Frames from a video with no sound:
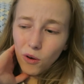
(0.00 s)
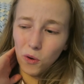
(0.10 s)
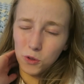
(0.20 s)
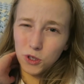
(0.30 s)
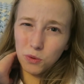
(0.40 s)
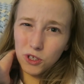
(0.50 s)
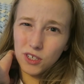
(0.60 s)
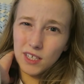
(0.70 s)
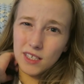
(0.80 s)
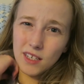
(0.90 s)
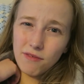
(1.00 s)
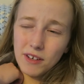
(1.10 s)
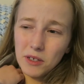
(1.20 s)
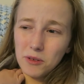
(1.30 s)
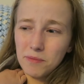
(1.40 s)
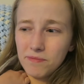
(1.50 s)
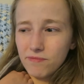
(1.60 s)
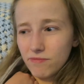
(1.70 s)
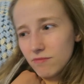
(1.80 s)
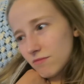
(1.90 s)
or just watch a Disney film.
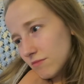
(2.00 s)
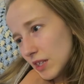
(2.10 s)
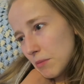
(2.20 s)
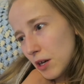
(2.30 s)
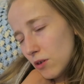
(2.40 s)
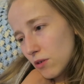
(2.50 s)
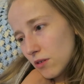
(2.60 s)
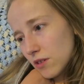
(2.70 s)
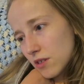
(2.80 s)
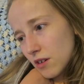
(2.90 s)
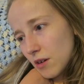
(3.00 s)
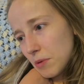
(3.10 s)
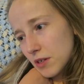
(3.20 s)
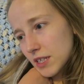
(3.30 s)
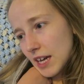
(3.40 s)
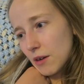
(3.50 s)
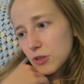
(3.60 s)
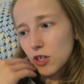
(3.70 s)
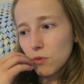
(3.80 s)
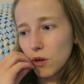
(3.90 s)
I might look on the Skybox again. I
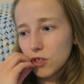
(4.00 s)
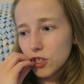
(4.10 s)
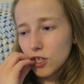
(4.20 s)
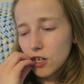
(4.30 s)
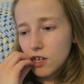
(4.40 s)
was going to watch